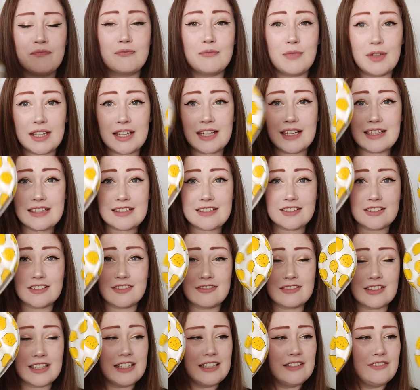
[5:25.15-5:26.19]
But these look
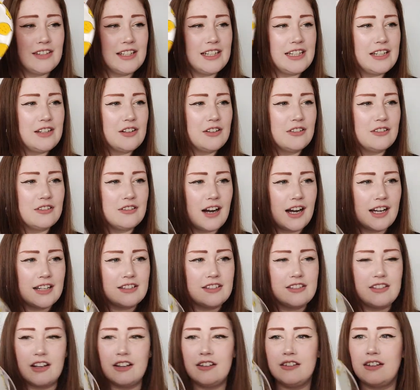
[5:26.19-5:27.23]
really, really cool. I
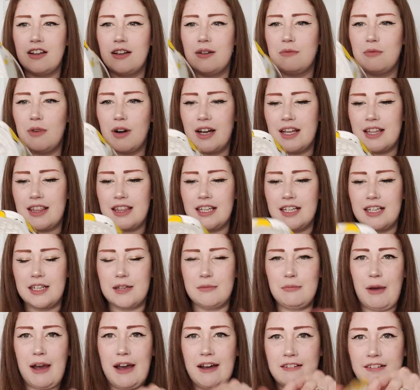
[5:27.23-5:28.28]
don't know what I think
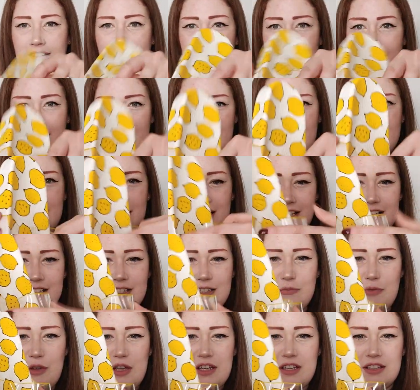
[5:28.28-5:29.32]
about
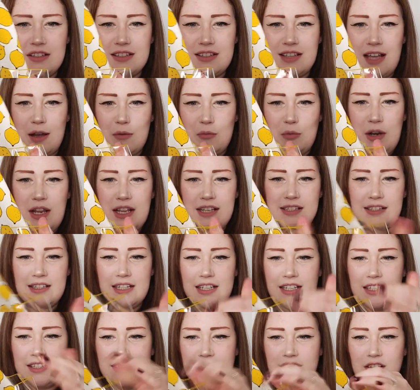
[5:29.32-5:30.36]
this because that
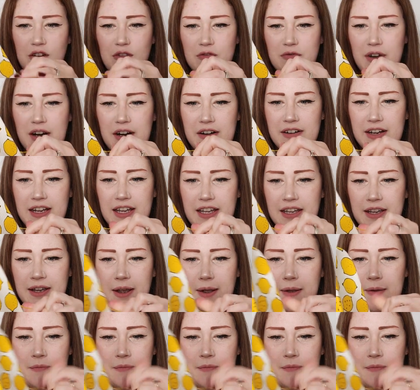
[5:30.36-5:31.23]
plastic is not very,